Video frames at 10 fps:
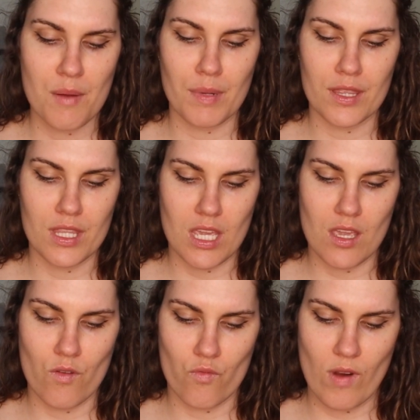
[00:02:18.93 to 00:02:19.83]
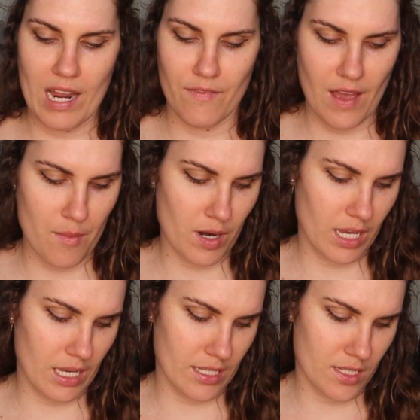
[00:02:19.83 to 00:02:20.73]
but the red
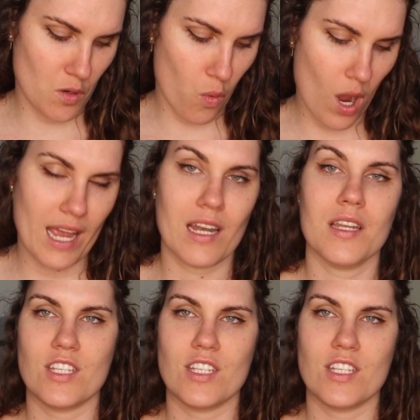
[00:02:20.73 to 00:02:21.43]
fabric is quite,